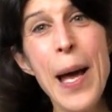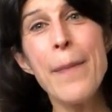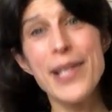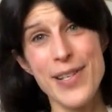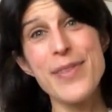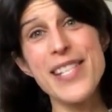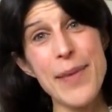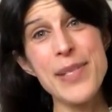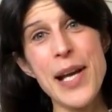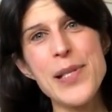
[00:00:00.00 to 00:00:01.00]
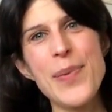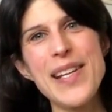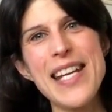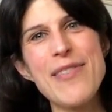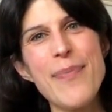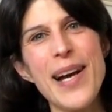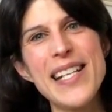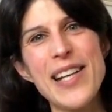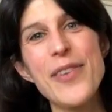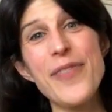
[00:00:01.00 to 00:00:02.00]
Because sometimes we need
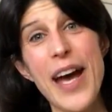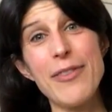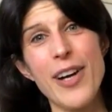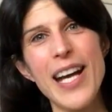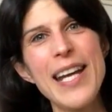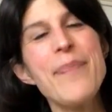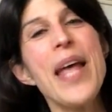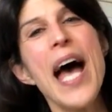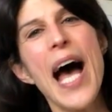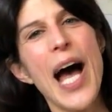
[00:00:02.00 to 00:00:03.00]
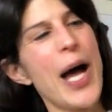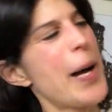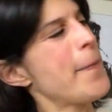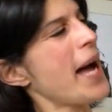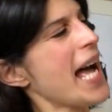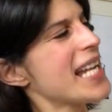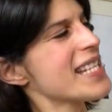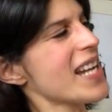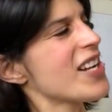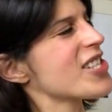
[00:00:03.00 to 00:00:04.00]
reminding of that, right?
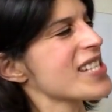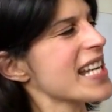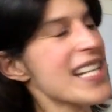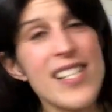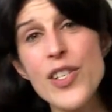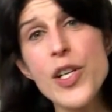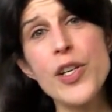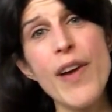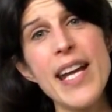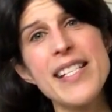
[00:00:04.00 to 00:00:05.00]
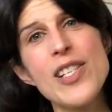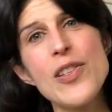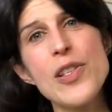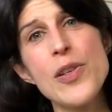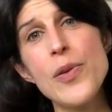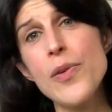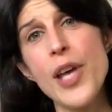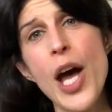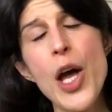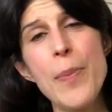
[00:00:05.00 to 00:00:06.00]
And I just think it's such a great addition to
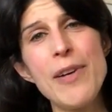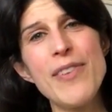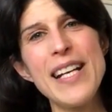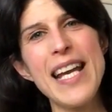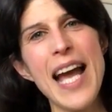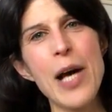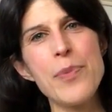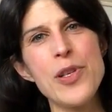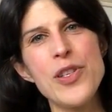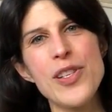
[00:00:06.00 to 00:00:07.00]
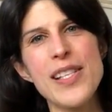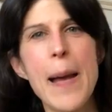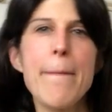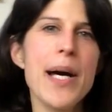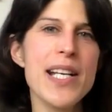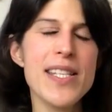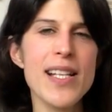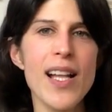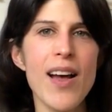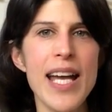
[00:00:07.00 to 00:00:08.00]
the home. It really helps you just like
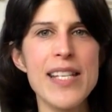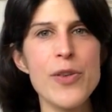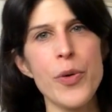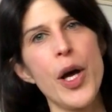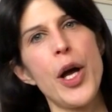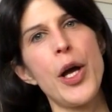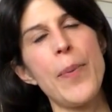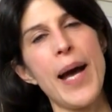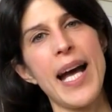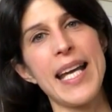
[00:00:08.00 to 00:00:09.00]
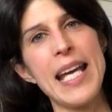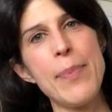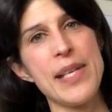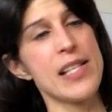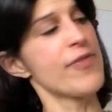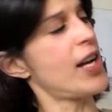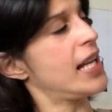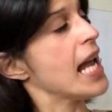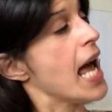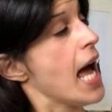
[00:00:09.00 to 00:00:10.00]
personalize your home and keep things
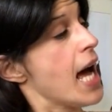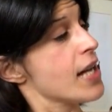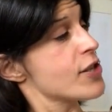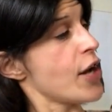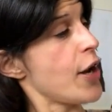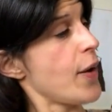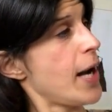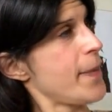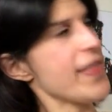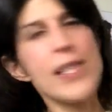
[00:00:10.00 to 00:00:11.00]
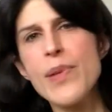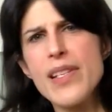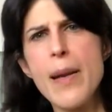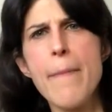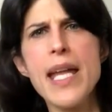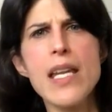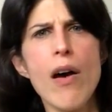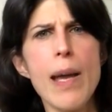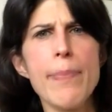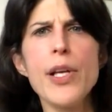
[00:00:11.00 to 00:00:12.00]
fun. So, and this one's in a
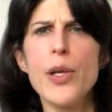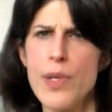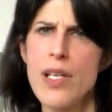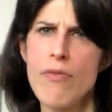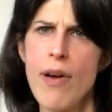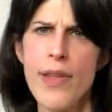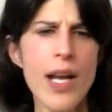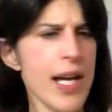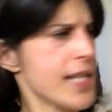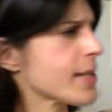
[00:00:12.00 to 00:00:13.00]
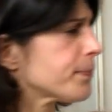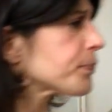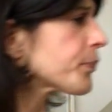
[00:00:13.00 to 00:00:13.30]
midnight blue, which is rather nice.